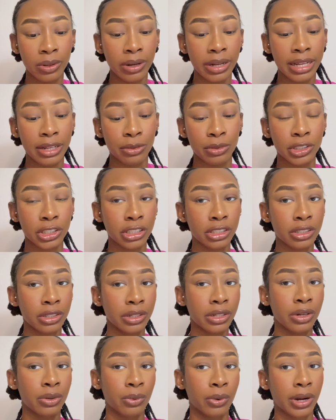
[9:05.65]
It was just so you
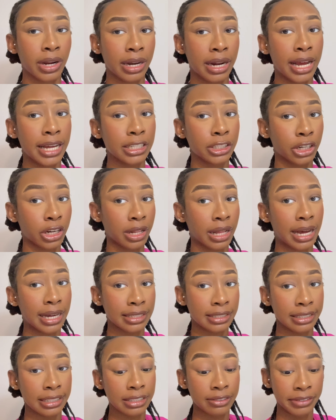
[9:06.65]
can organize your
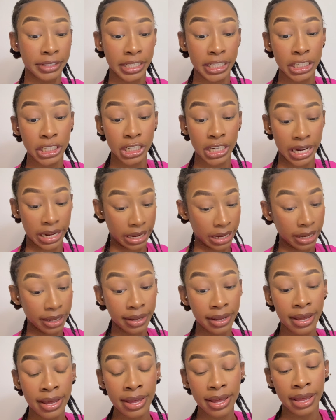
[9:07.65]
classes for each day.